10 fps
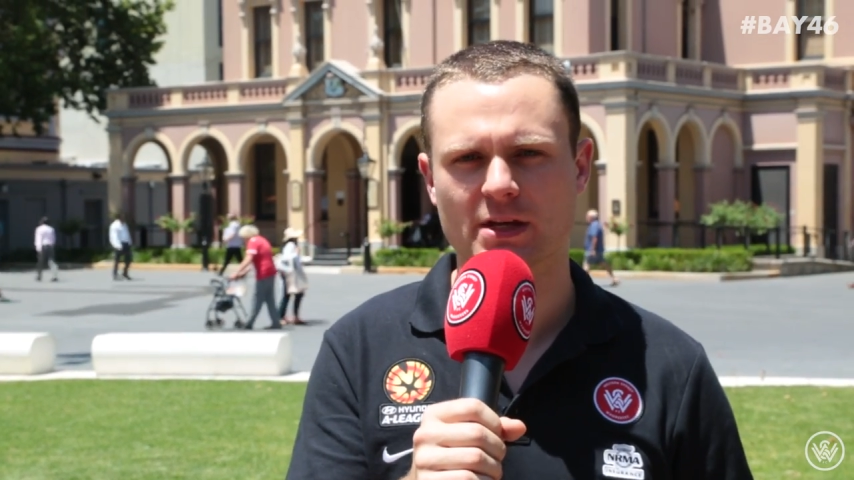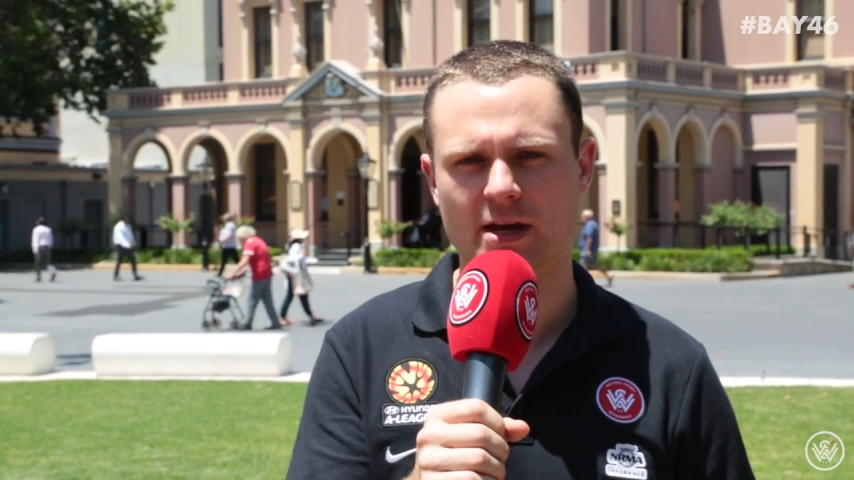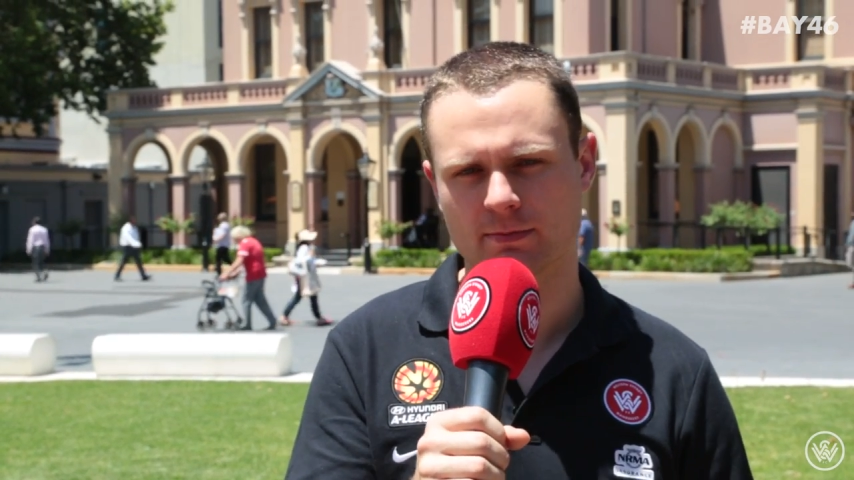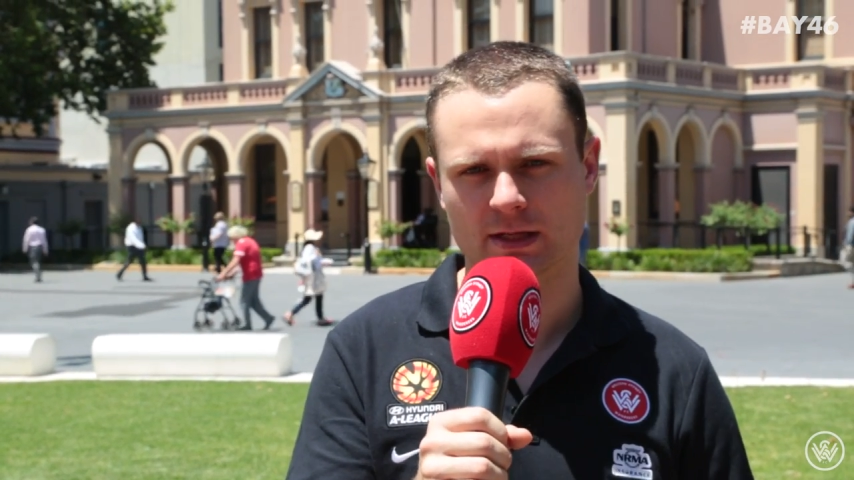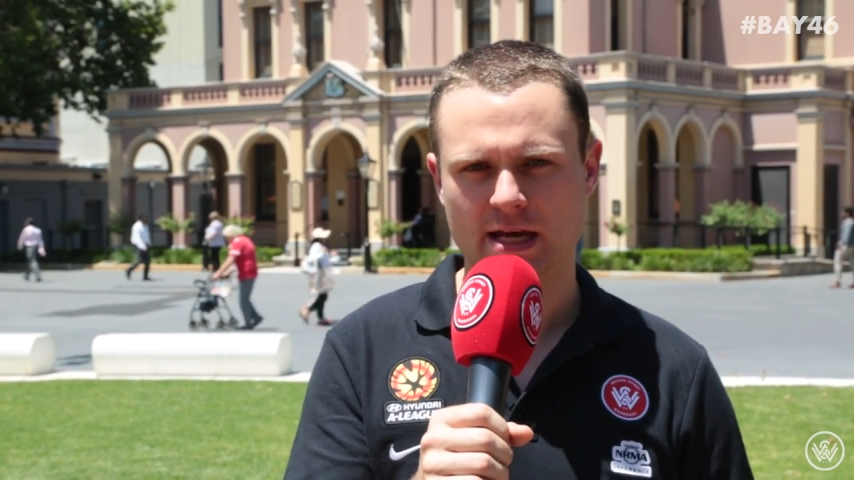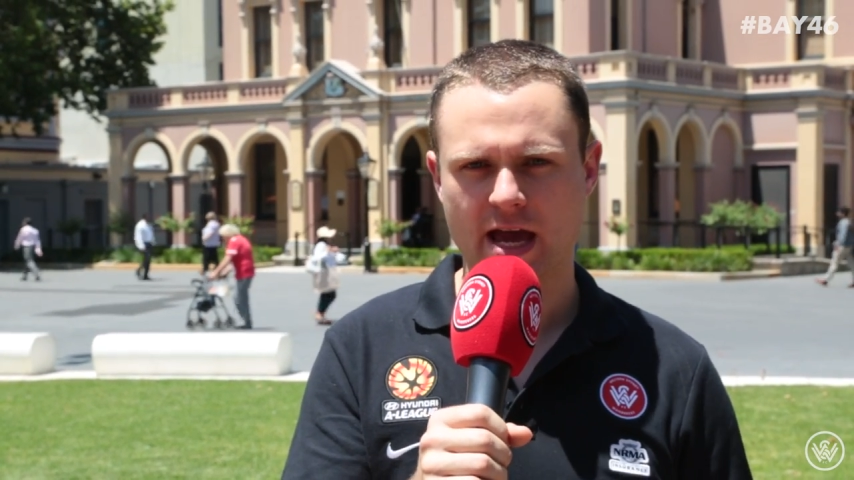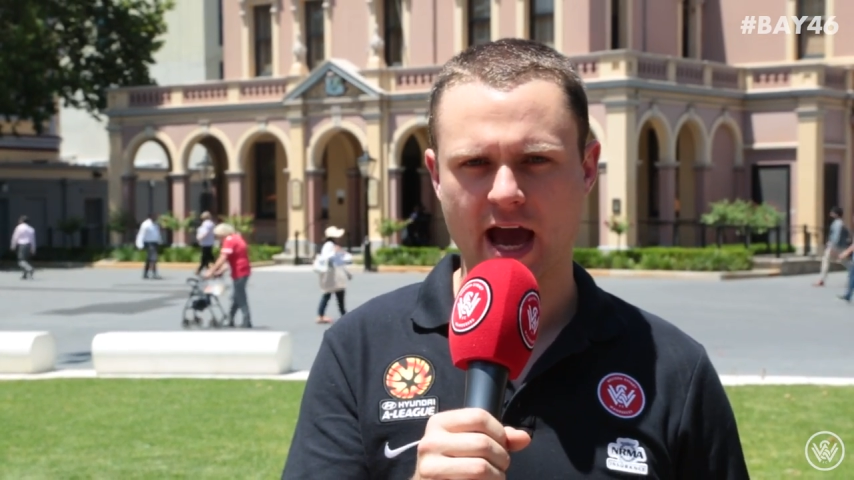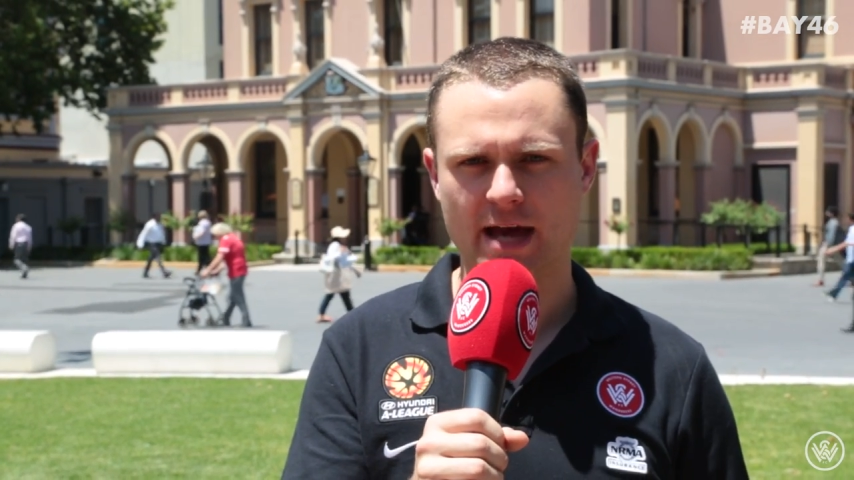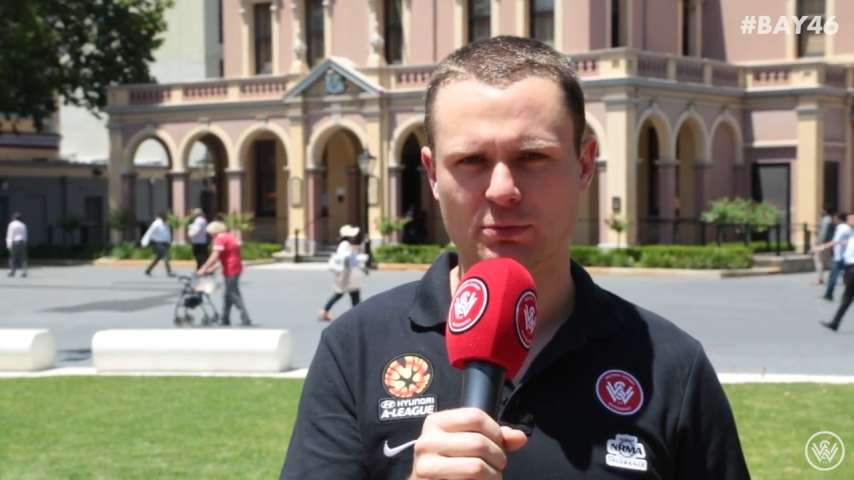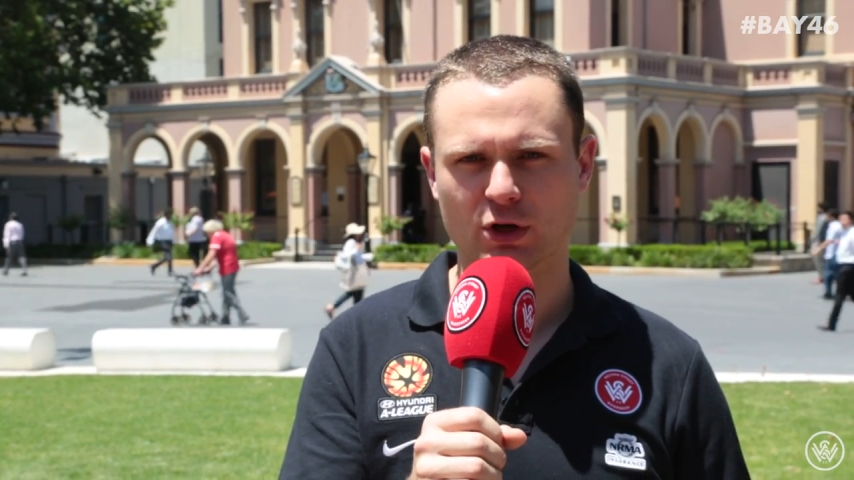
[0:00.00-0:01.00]
p.m.
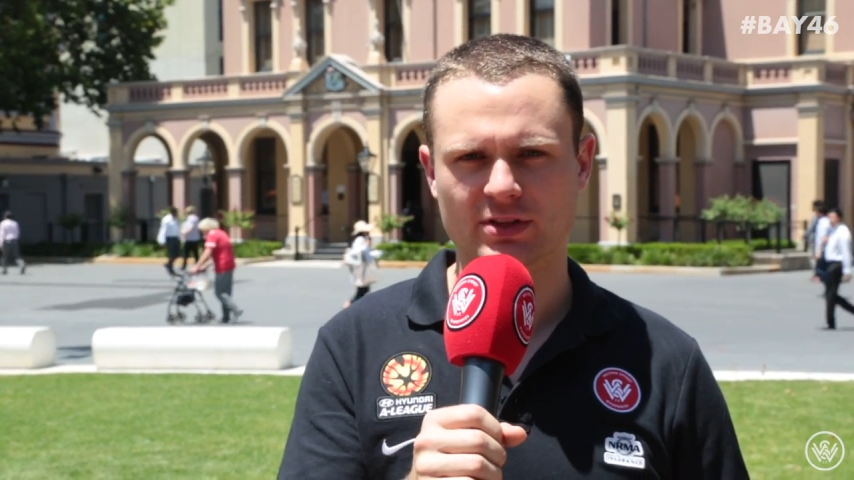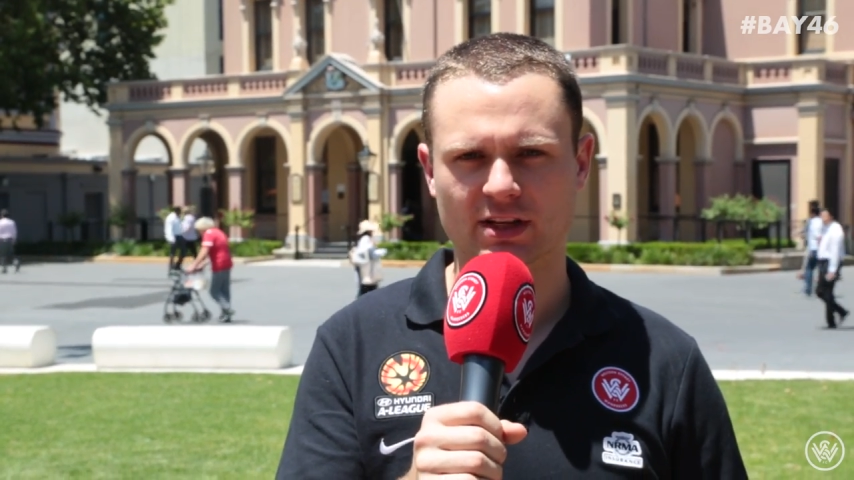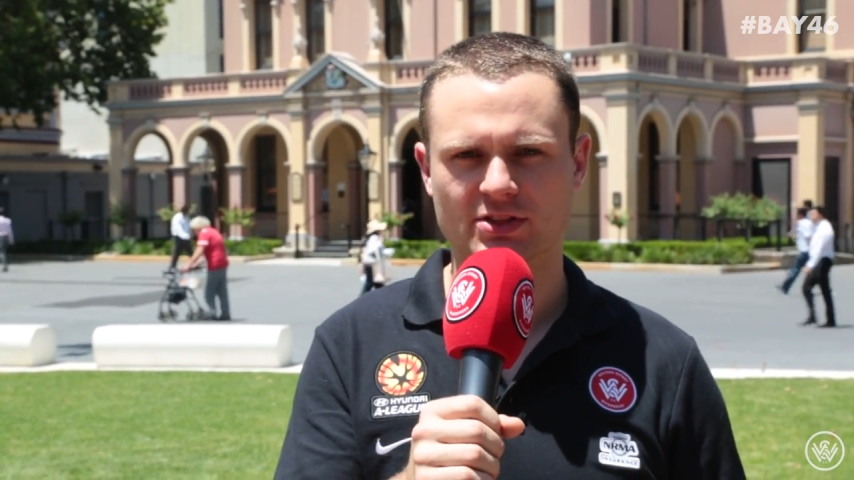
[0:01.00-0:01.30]
at Pirtek